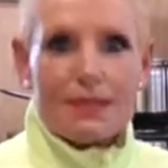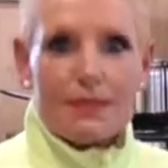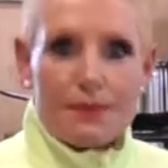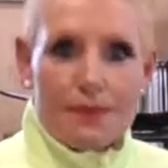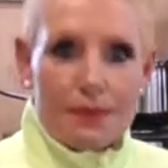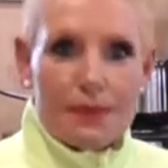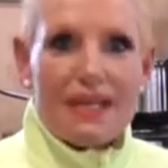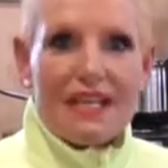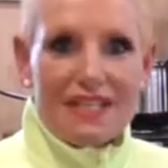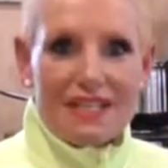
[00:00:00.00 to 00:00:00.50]
to
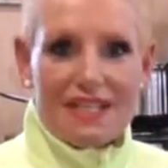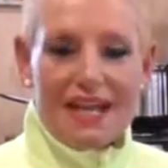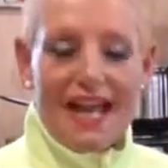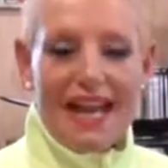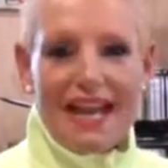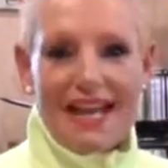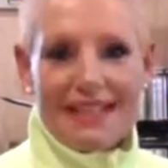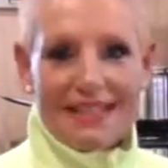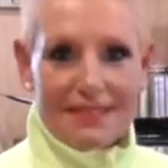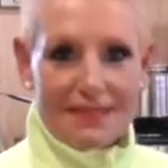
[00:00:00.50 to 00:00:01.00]
preach
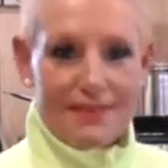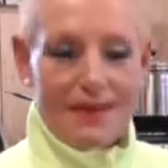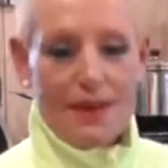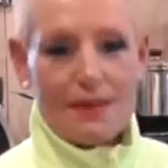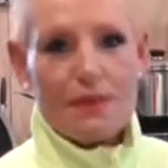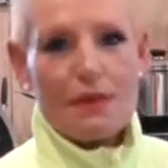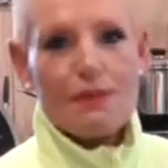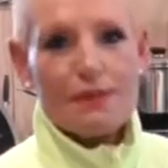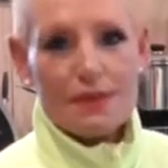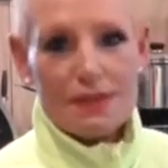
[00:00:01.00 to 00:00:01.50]
at us
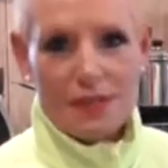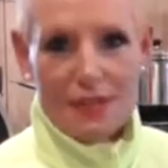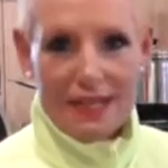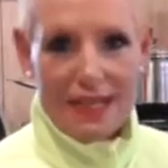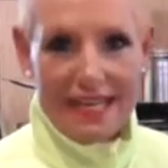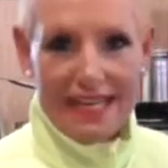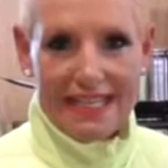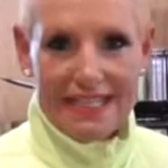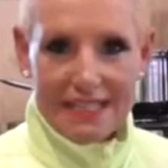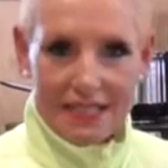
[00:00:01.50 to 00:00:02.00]
about what we should
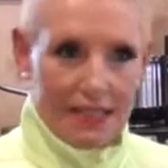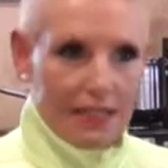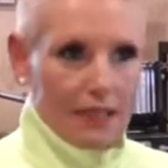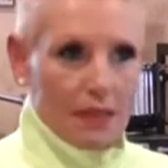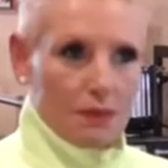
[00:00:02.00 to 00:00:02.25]
eat,